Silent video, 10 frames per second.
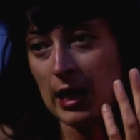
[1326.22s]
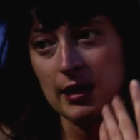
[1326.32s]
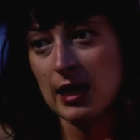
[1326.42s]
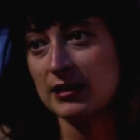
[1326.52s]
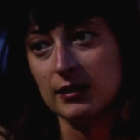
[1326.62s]

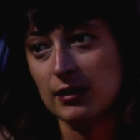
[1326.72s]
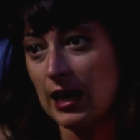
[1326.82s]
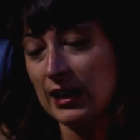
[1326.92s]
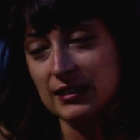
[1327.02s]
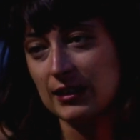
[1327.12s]

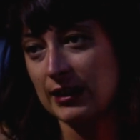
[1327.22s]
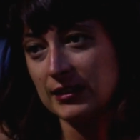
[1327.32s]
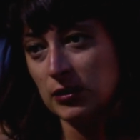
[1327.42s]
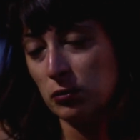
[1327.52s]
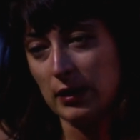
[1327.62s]
I
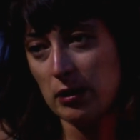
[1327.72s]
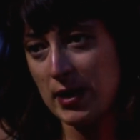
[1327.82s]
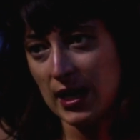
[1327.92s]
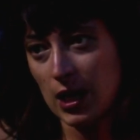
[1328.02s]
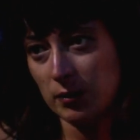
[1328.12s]
didn't wear
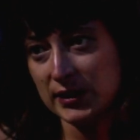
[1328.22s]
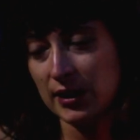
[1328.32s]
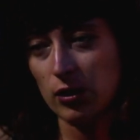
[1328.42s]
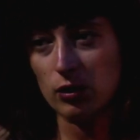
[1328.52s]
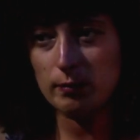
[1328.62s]
makeups
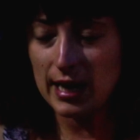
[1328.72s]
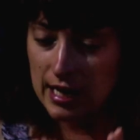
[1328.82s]
at all. My